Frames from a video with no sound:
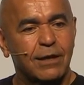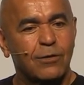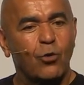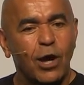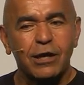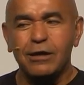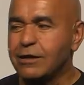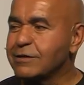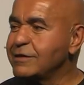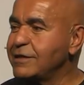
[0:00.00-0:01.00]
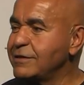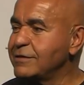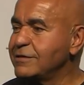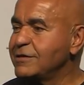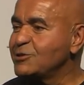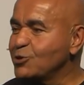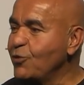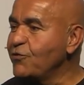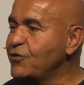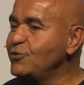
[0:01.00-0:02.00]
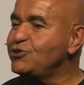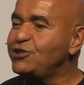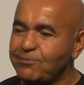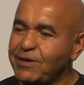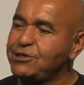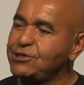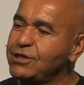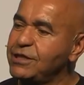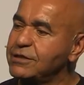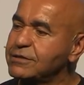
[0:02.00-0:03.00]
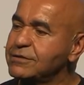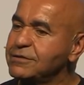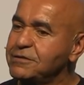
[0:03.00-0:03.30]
Why are there so few chip engineers?